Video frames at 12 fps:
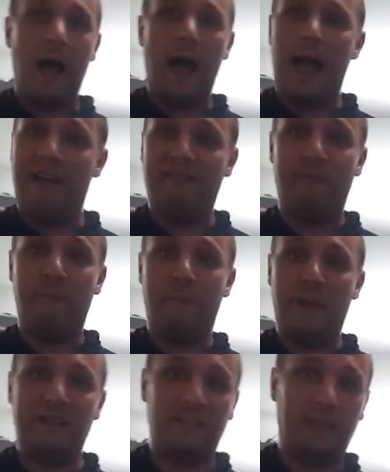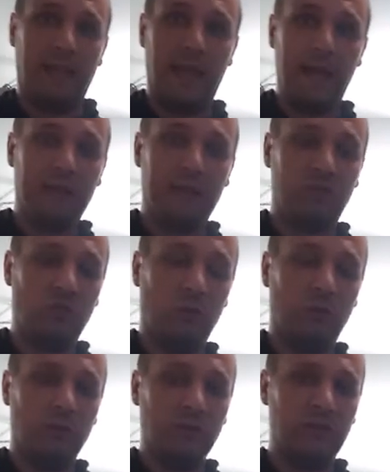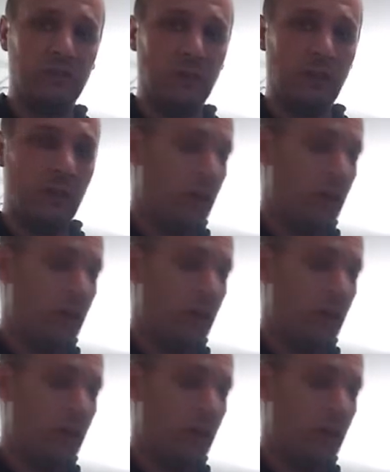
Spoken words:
I have basic hand tools.